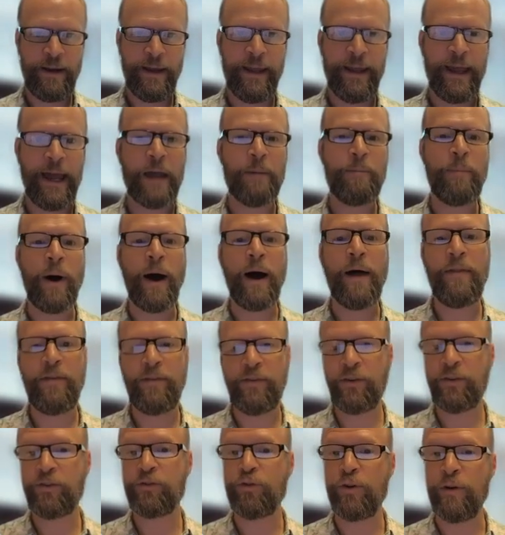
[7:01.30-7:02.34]
a
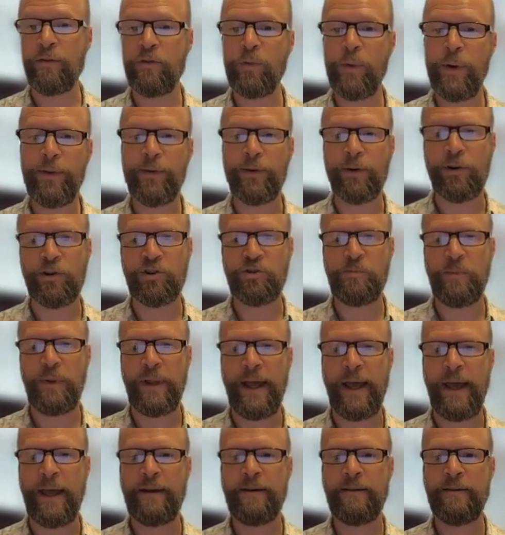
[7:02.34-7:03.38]
hypothesis-driven research
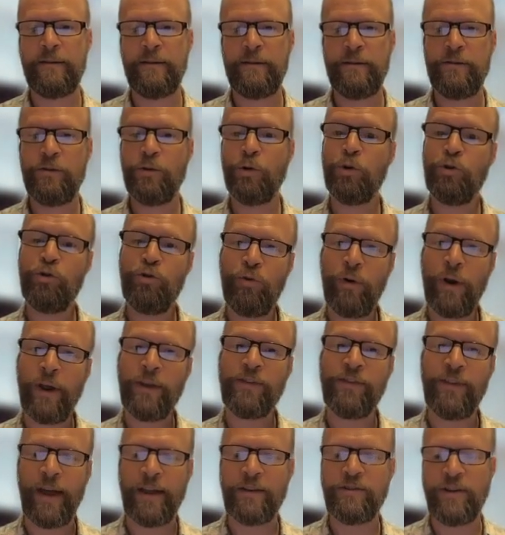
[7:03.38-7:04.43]
plan to
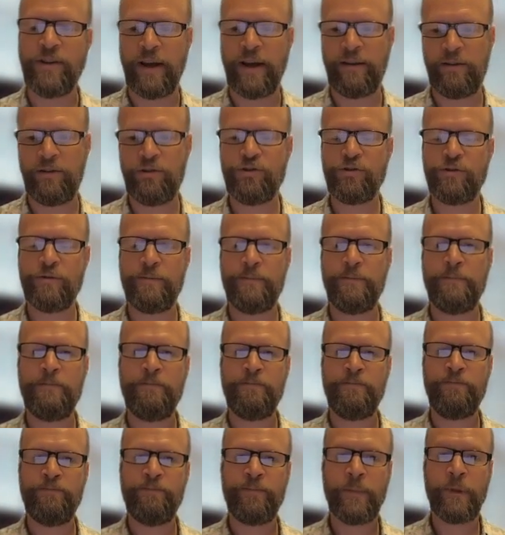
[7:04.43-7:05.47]
address that challenge
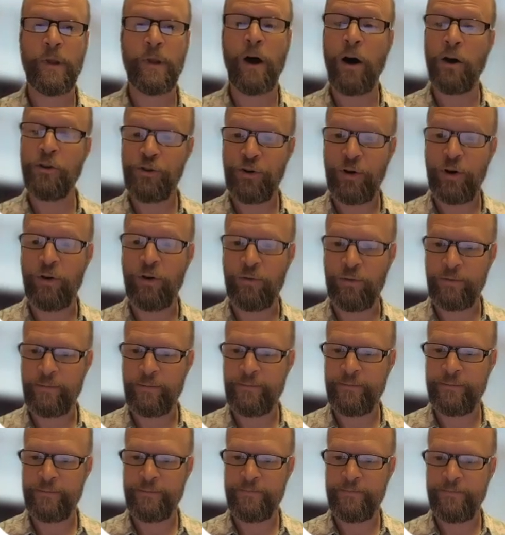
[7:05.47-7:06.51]
on your own.
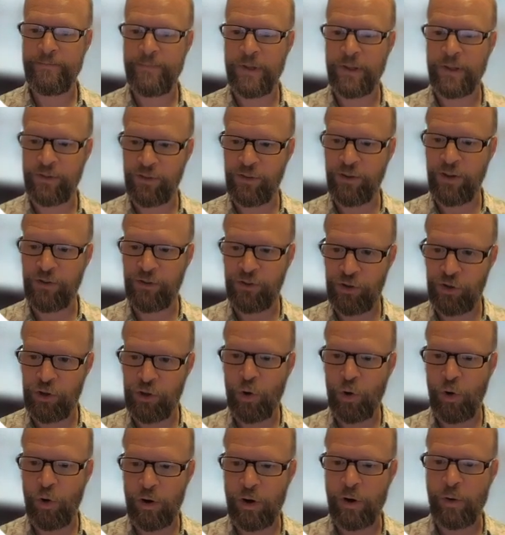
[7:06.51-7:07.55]
This is
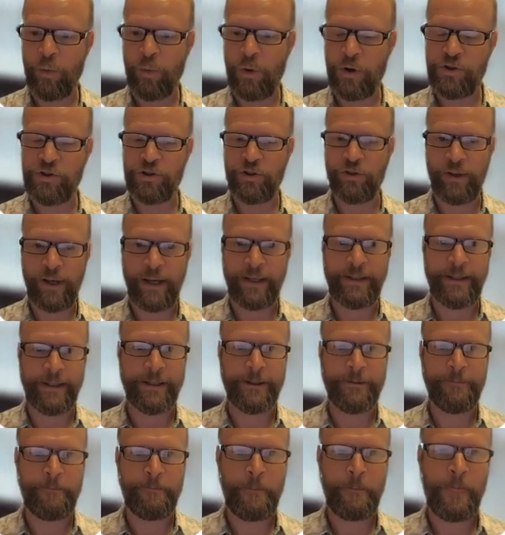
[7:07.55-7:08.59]
your original
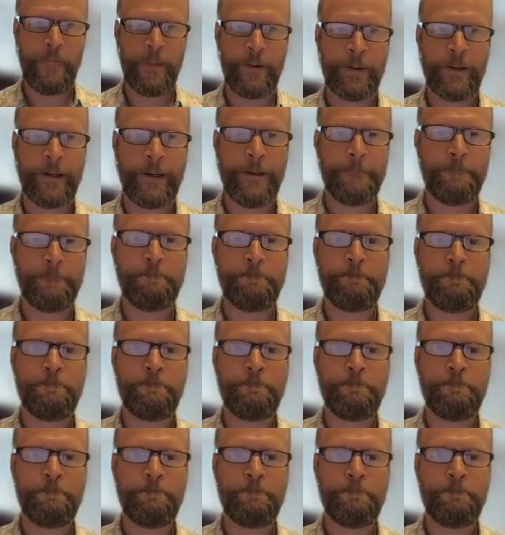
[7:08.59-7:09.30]
idea. Okay.